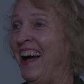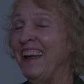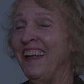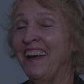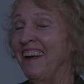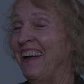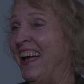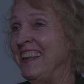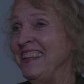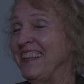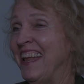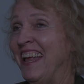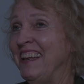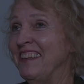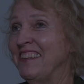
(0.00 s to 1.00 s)
i know
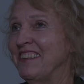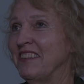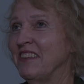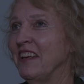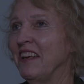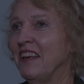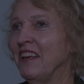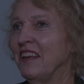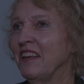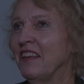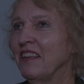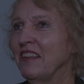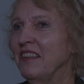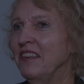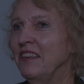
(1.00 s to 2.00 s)
and and
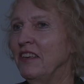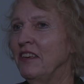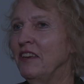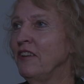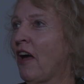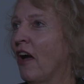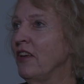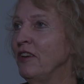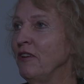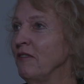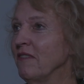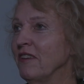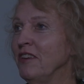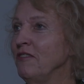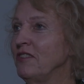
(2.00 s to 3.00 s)
they, they, you know
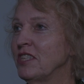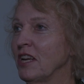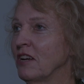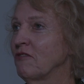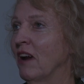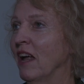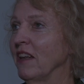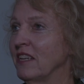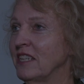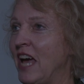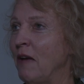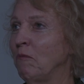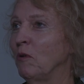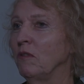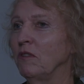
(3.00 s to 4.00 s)
you you sit around they, a
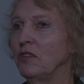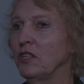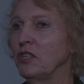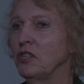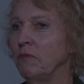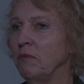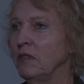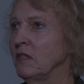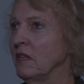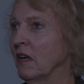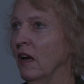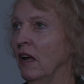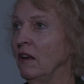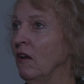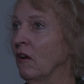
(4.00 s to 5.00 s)
table with distributors and they
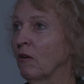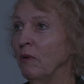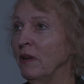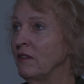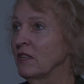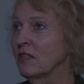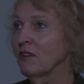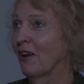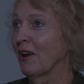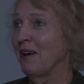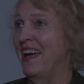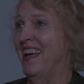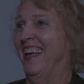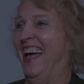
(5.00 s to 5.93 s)
go look we just got to